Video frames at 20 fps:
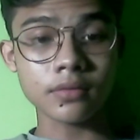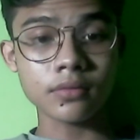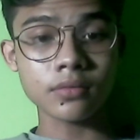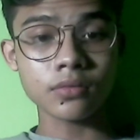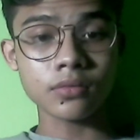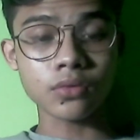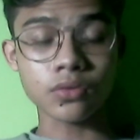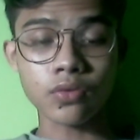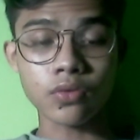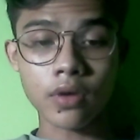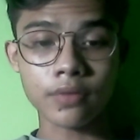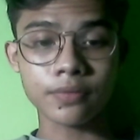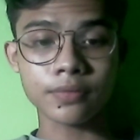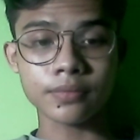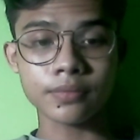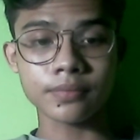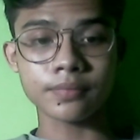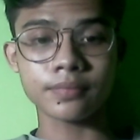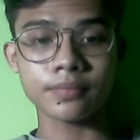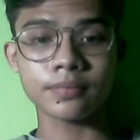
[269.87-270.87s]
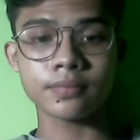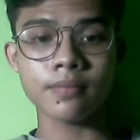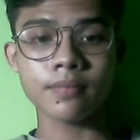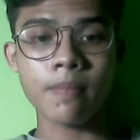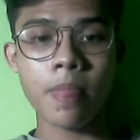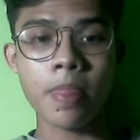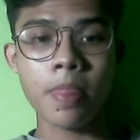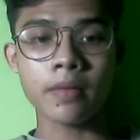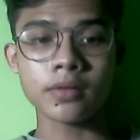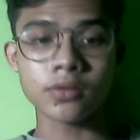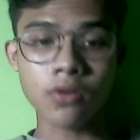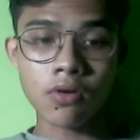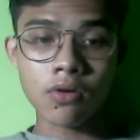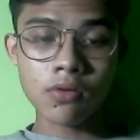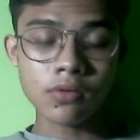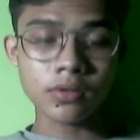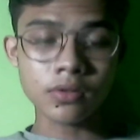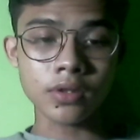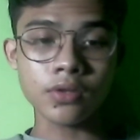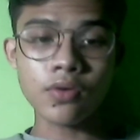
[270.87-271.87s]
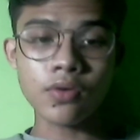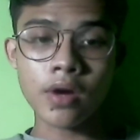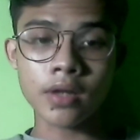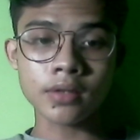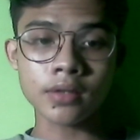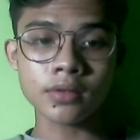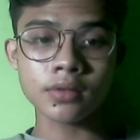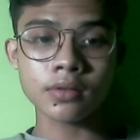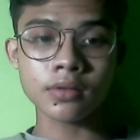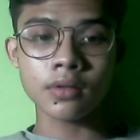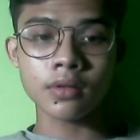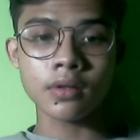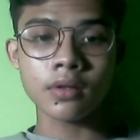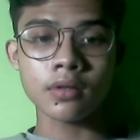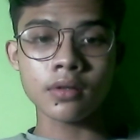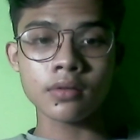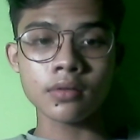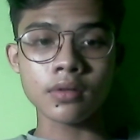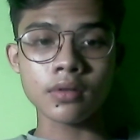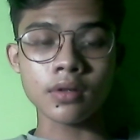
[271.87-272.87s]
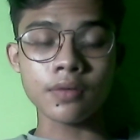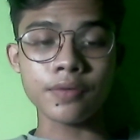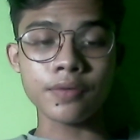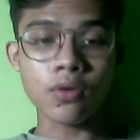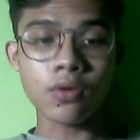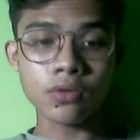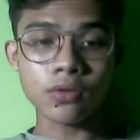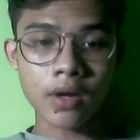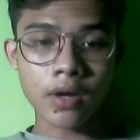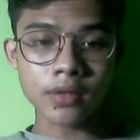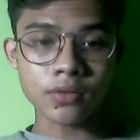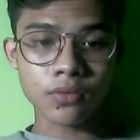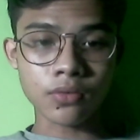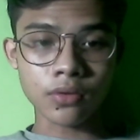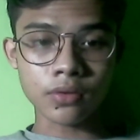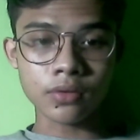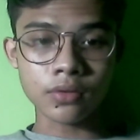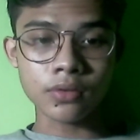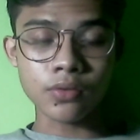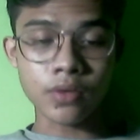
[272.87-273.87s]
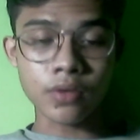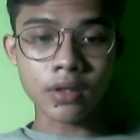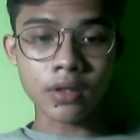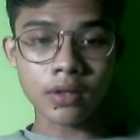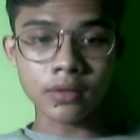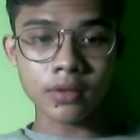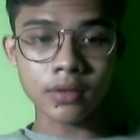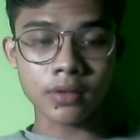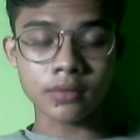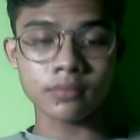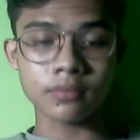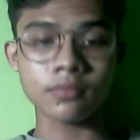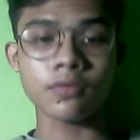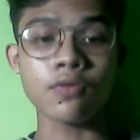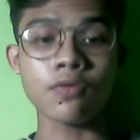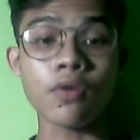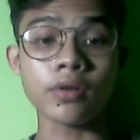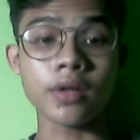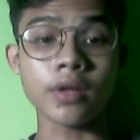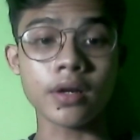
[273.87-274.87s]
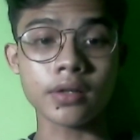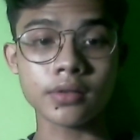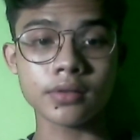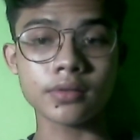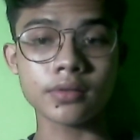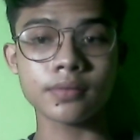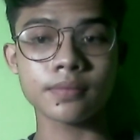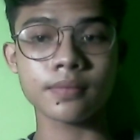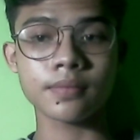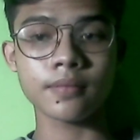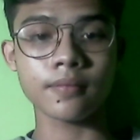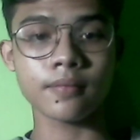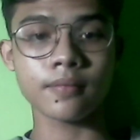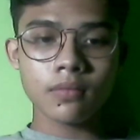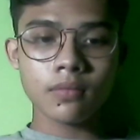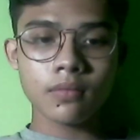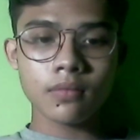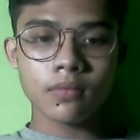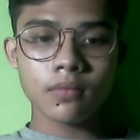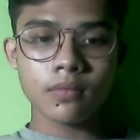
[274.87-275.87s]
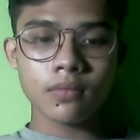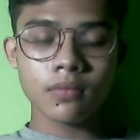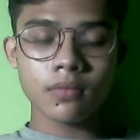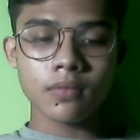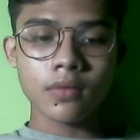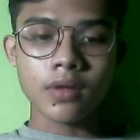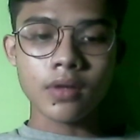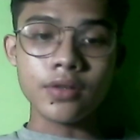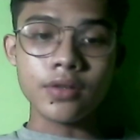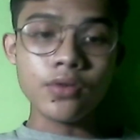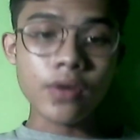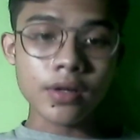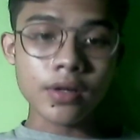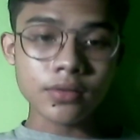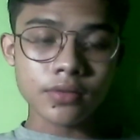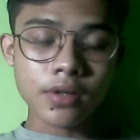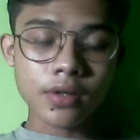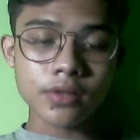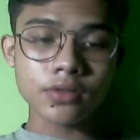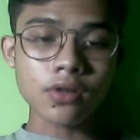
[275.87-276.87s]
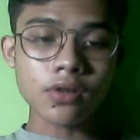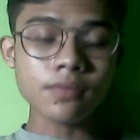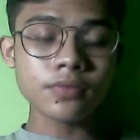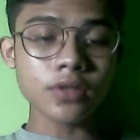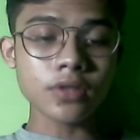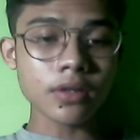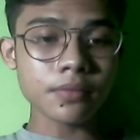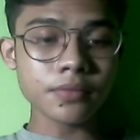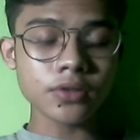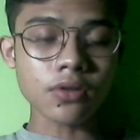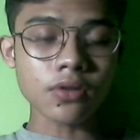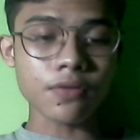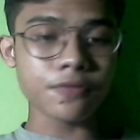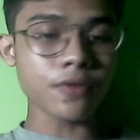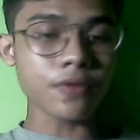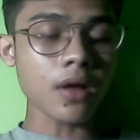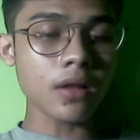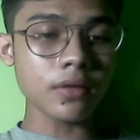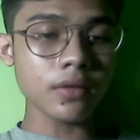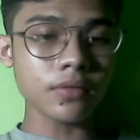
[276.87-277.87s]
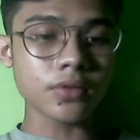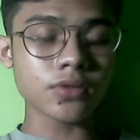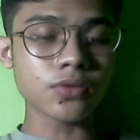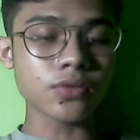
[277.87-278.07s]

So in US, if you go to high school, you will learn in 4 years. In US, there is some terms of calling the student of high school.